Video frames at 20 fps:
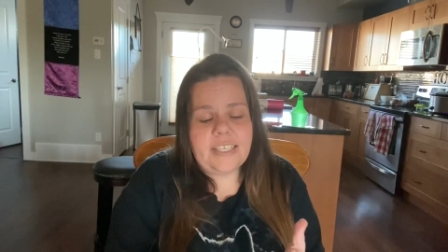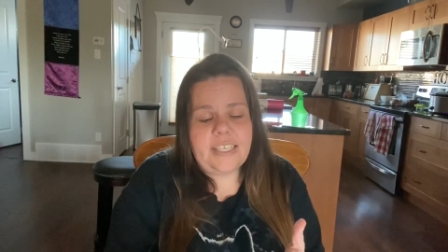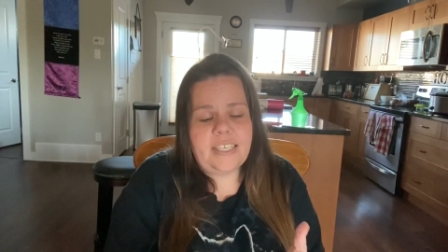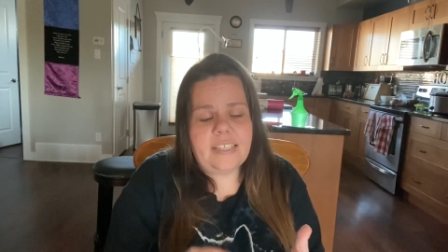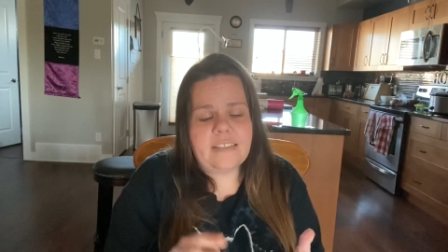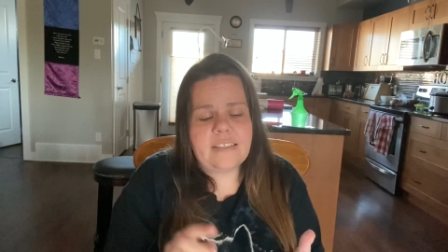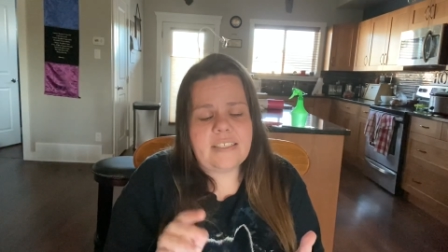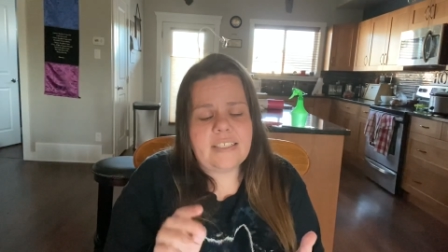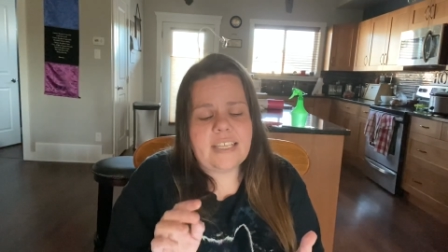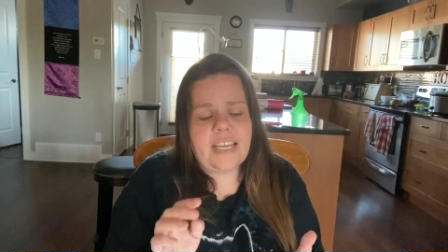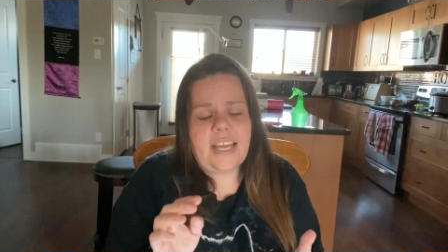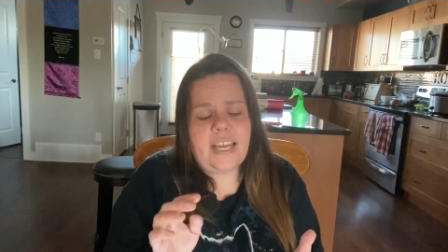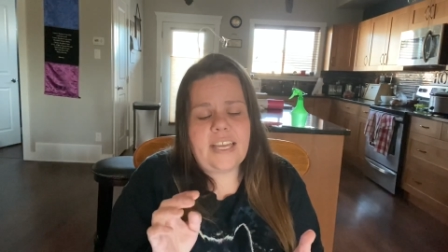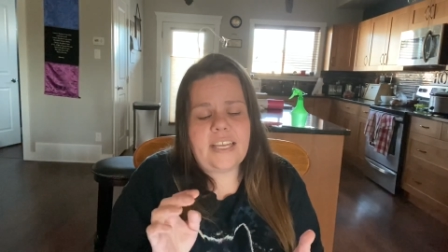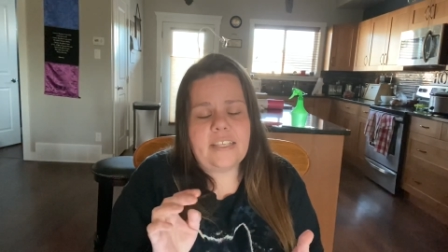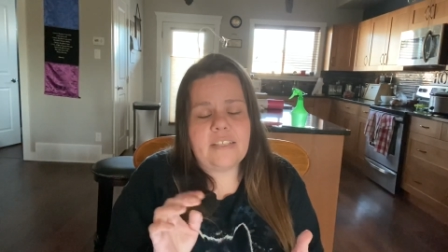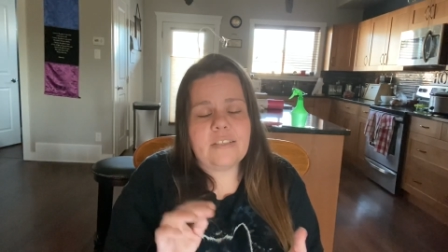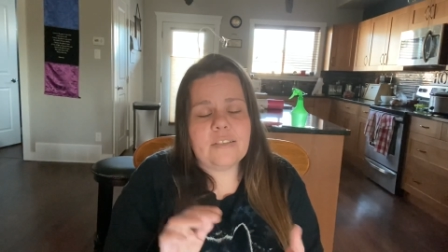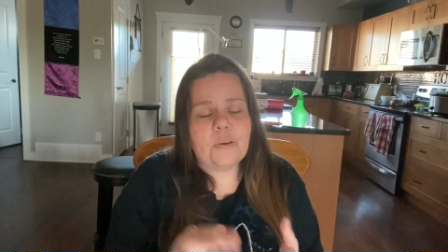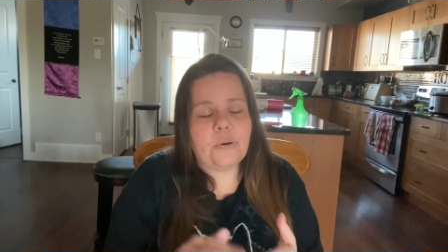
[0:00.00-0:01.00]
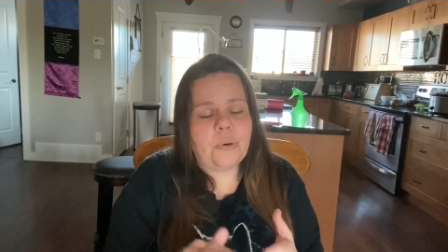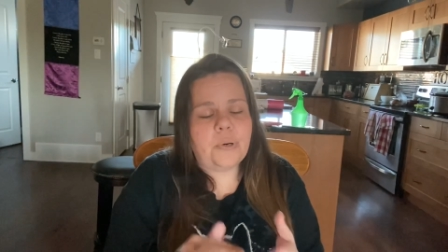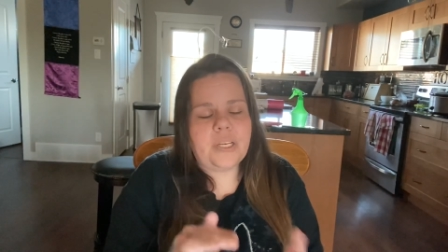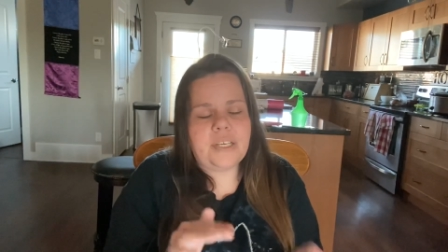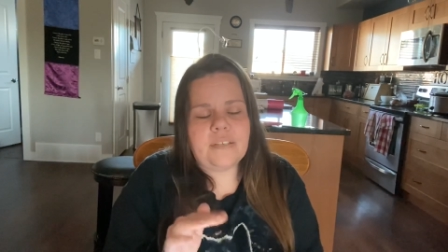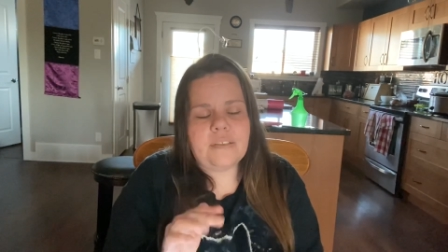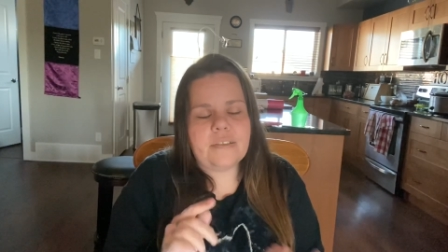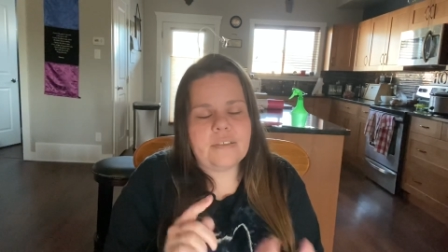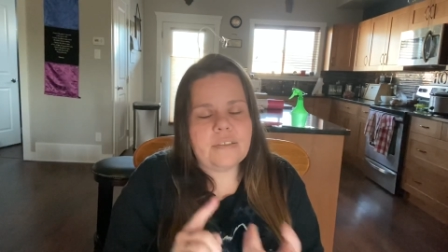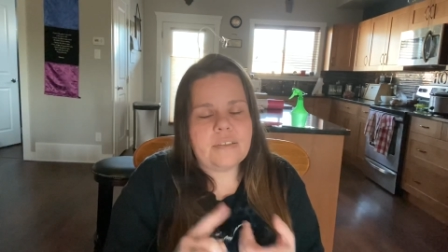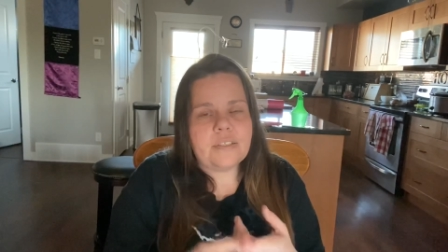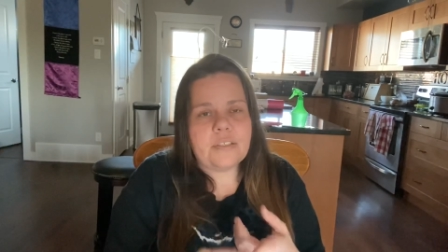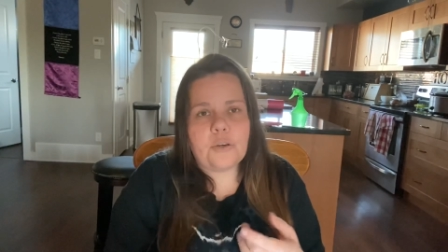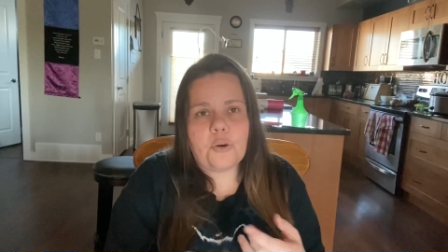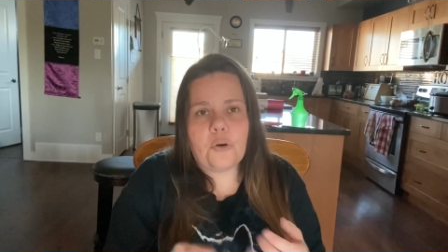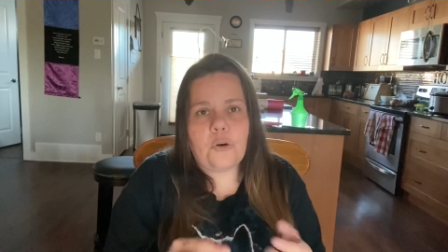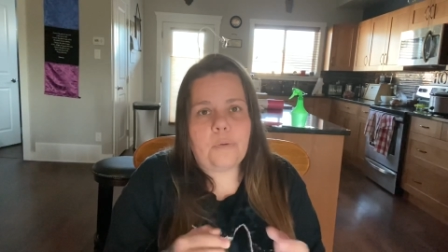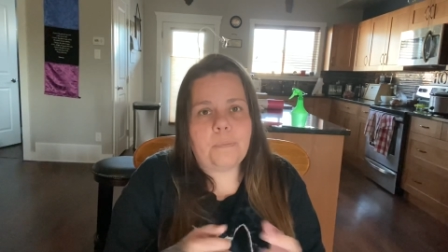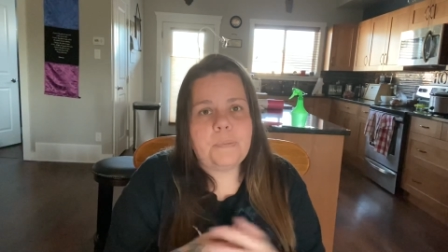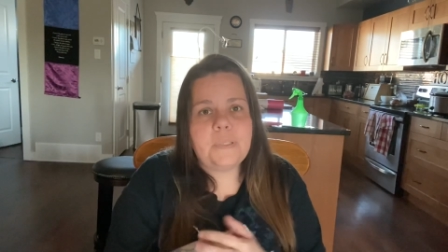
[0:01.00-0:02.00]
incense, oils,
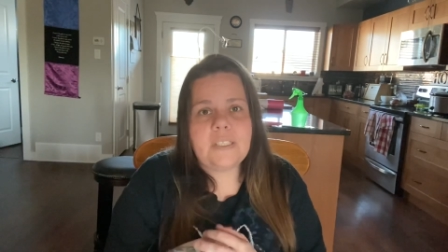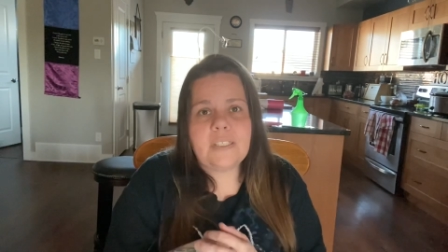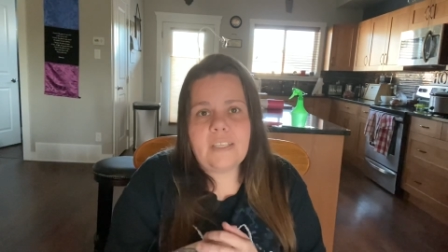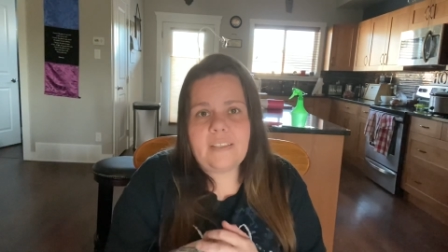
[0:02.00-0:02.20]
soaps.